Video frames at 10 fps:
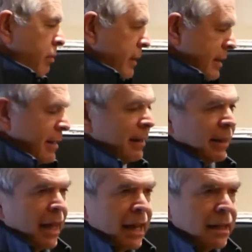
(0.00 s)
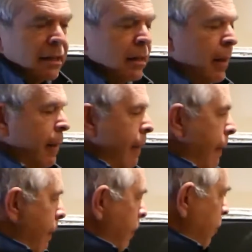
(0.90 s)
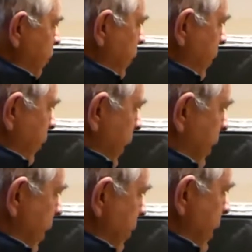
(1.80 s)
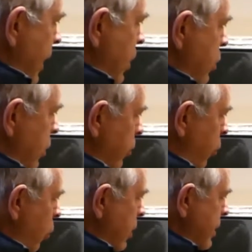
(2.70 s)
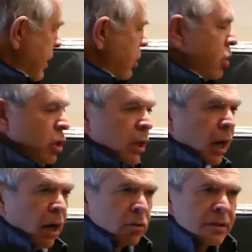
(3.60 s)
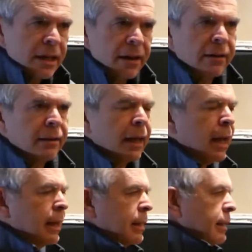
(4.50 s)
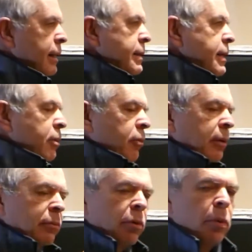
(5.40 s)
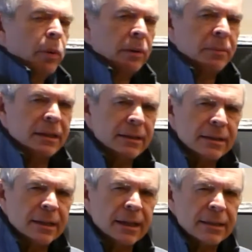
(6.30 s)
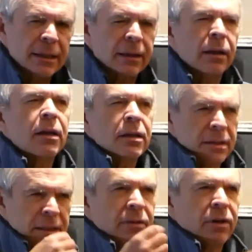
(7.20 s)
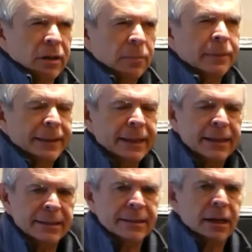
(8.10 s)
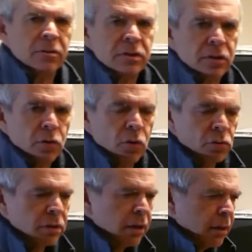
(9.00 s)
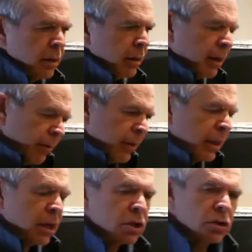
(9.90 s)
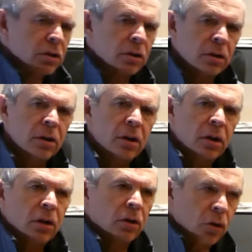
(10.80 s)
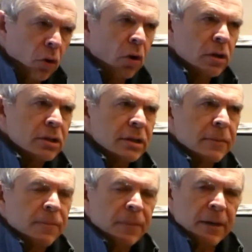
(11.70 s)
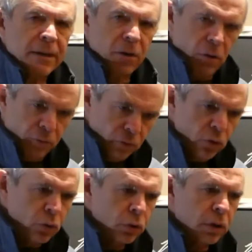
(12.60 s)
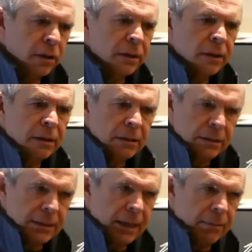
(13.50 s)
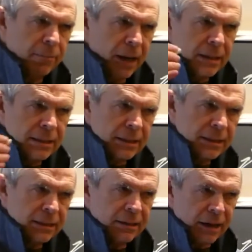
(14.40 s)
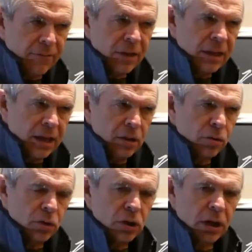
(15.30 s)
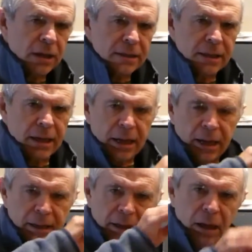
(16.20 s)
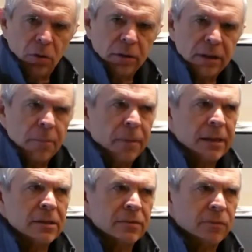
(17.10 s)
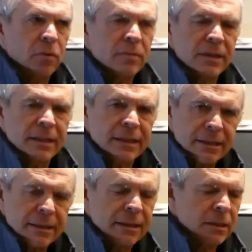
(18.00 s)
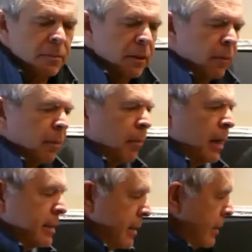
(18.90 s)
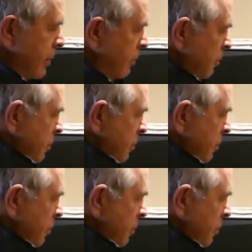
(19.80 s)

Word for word: it's related, mm, gravitational force and g, how they related, and then when we will be discussing several playlists down the road, gravitational laws uh, of Newton, that masses gravitate to each other and how it depends from the distance between masses.